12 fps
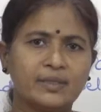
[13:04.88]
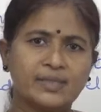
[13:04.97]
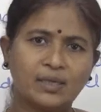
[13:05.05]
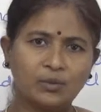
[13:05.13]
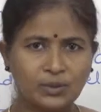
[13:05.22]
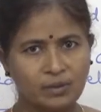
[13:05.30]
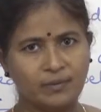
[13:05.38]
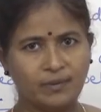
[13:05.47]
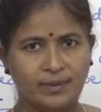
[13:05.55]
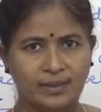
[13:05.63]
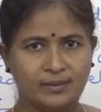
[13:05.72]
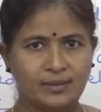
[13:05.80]
we sound the
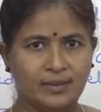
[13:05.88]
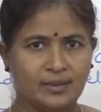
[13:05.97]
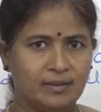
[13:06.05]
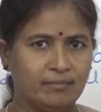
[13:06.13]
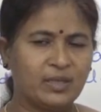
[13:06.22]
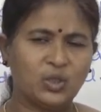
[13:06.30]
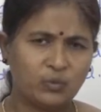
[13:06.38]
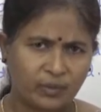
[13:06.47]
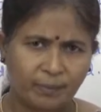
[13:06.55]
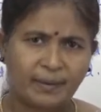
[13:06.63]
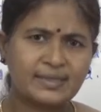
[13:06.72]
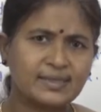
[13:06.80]
vowel. But do we
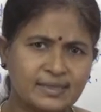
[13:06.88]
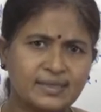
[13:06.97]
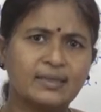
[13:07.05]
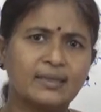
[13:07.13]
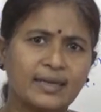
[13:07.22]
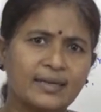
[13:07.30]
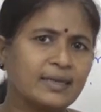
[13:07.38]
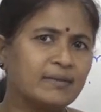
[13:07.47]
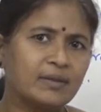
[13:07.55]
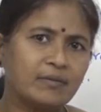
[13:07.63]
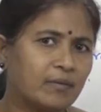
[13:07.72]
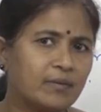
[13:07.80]
place a circle and give
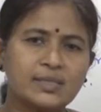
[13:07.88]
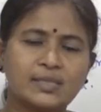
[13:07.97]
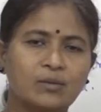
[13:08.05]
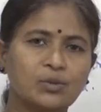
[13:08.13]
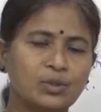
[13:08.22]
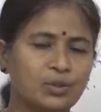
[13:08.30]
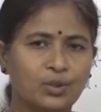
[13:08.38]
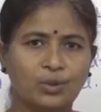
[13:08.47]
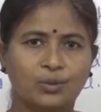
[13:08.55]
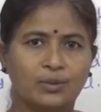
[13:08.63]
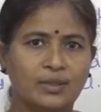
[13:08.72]
the vowel sound? No.